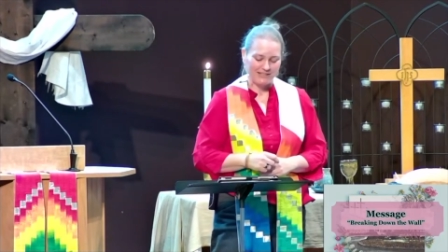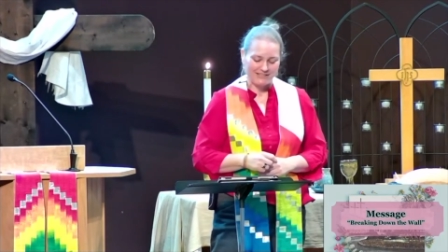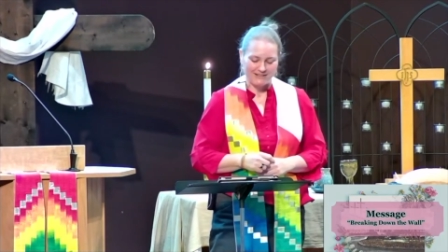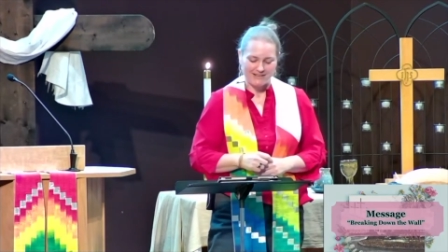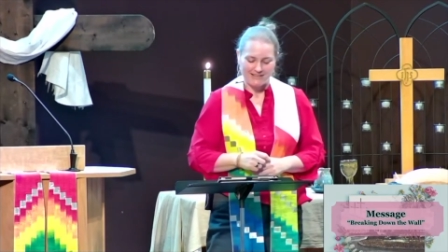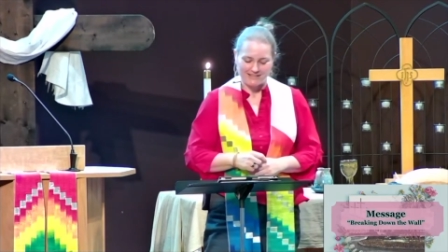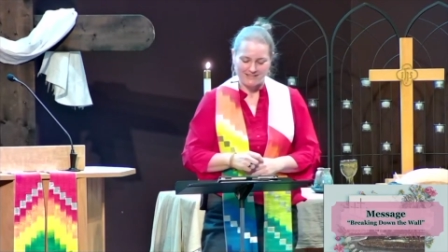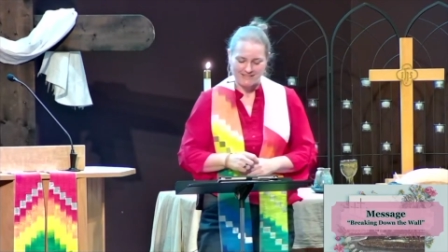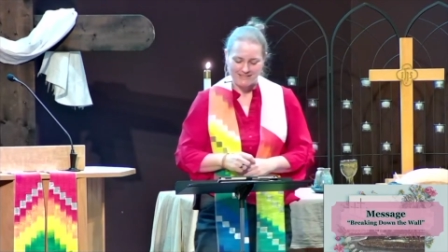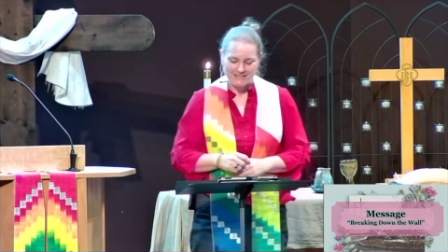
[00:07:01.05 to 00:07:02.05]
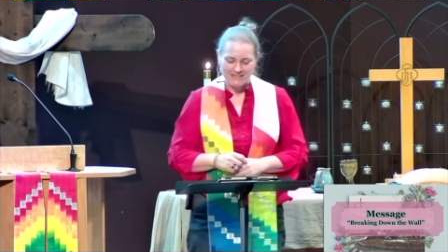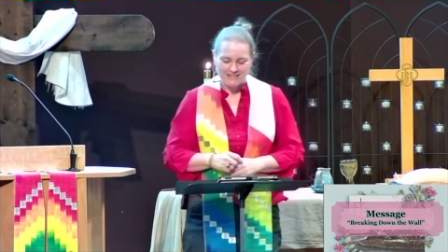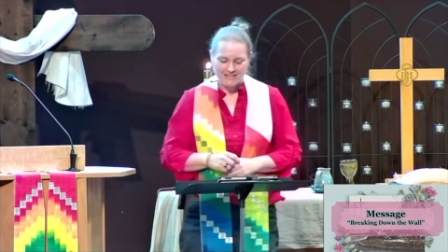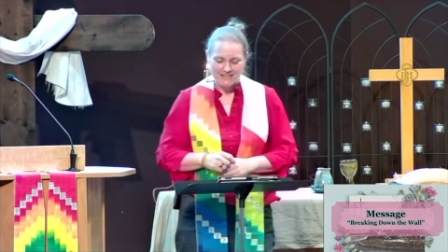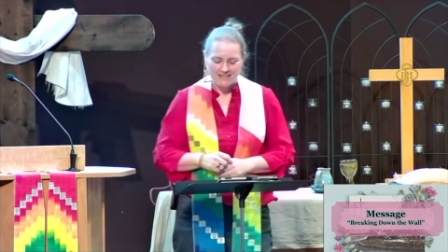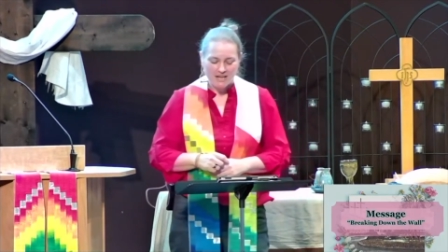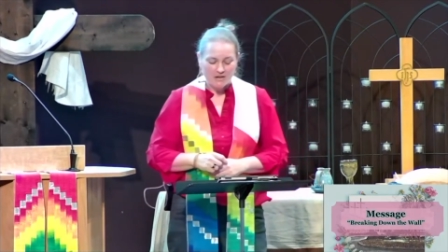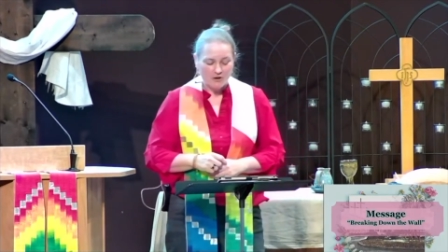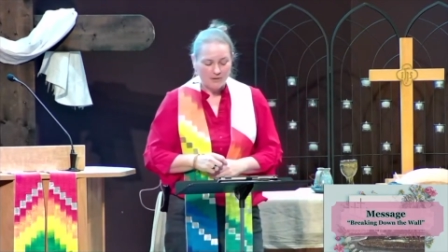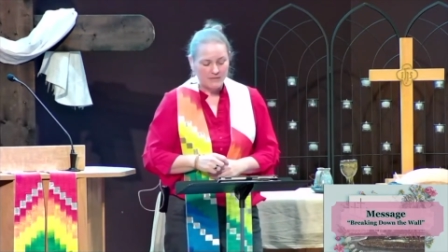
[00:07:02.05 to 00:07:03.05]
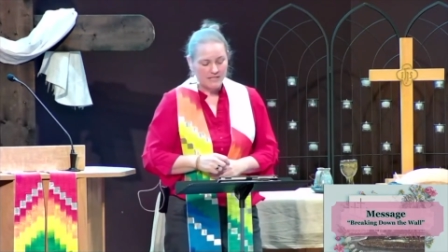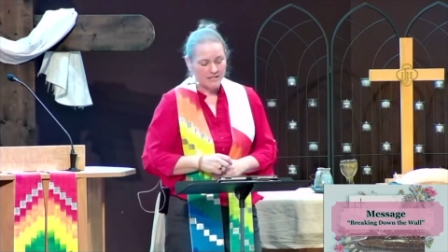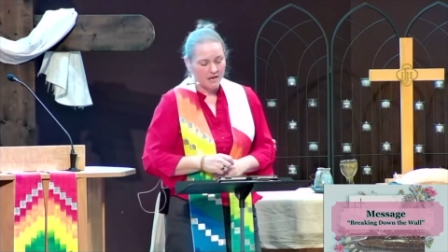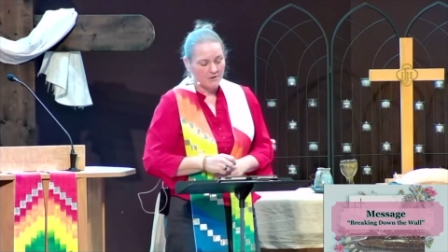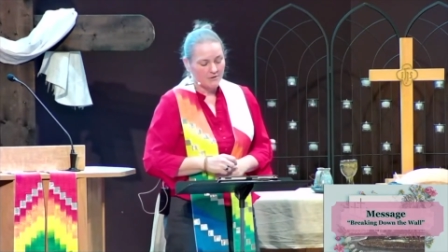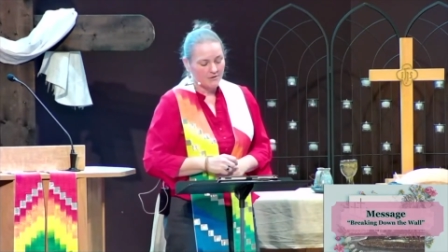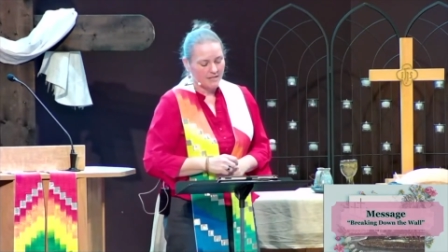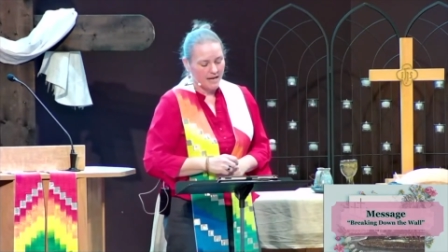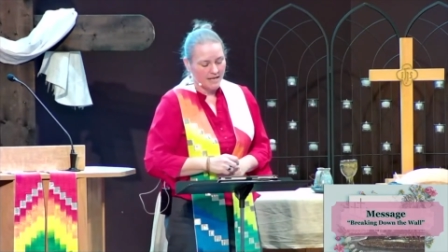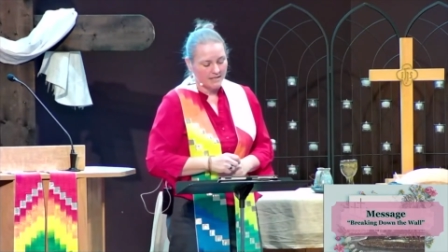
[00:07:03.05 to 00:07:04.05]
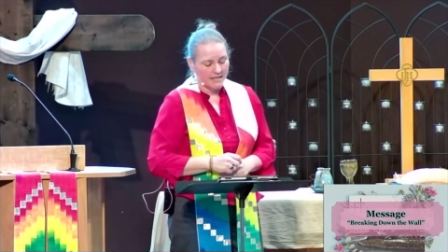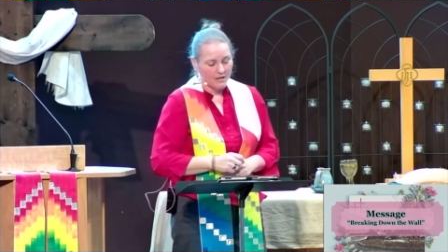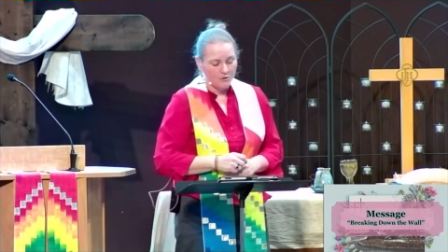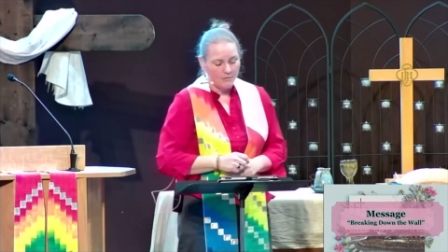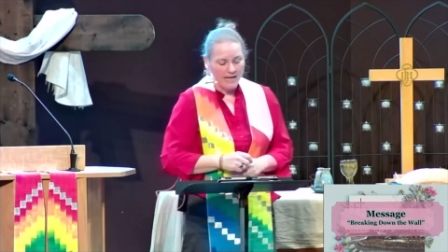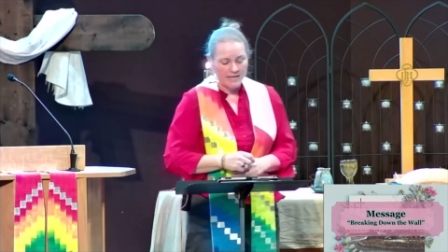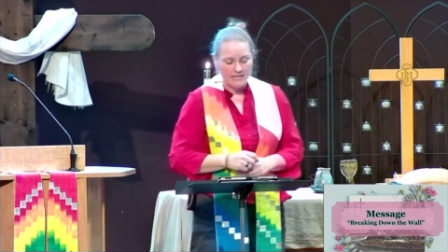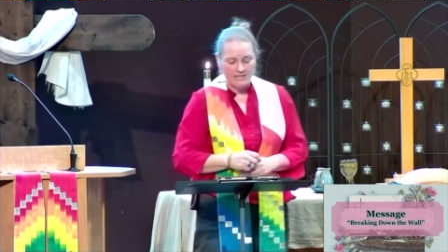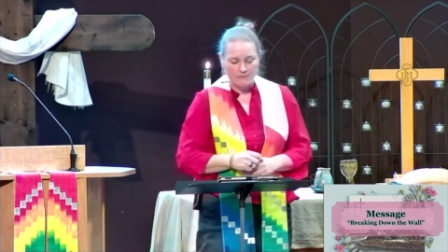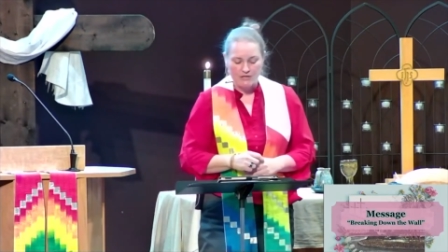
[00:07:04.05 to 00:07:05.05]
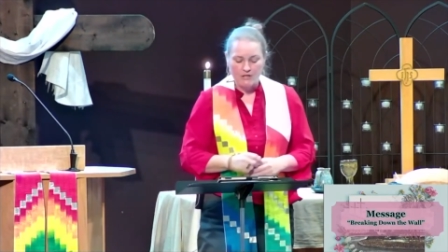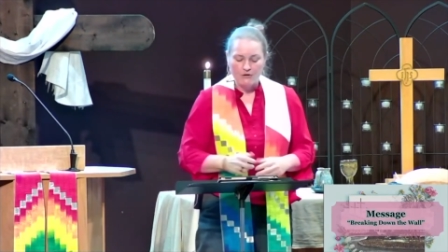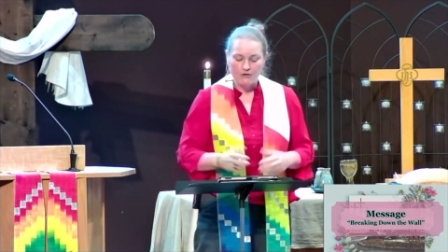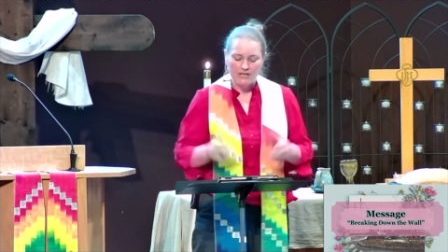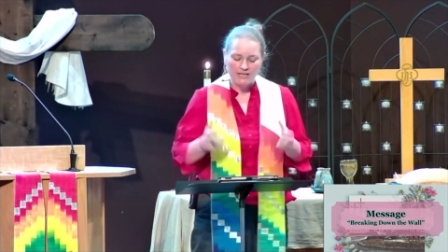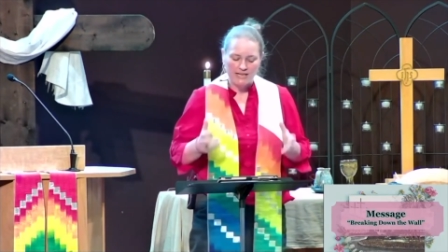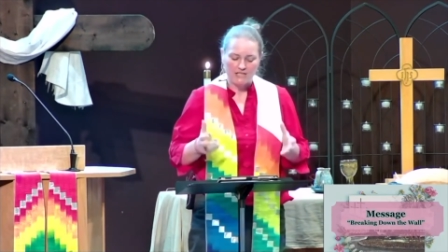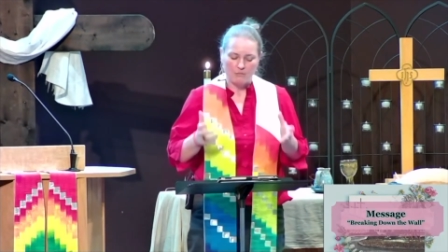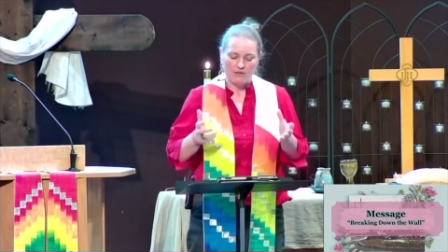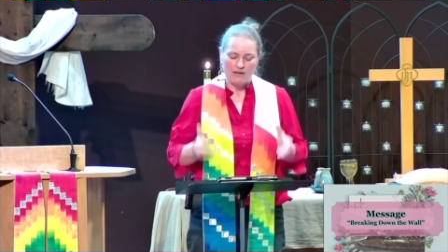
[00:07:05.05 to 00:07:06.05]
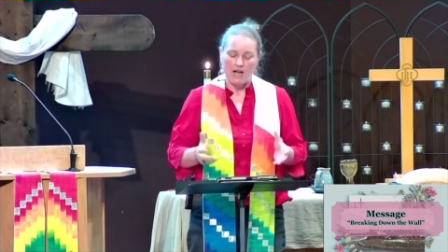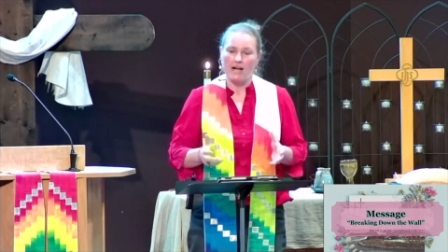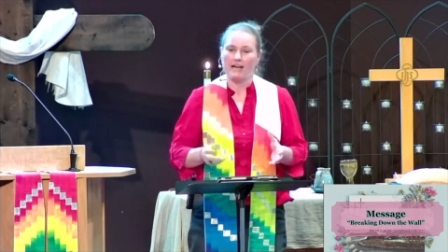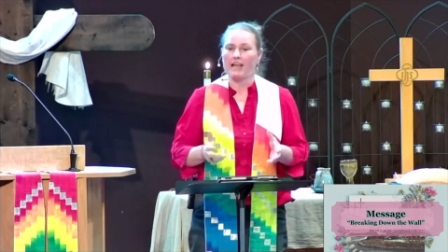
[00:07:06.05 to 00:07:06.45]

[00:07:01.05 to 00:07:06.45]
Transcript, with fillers: there, guys. Grudem understands that humanity's renewed connection with God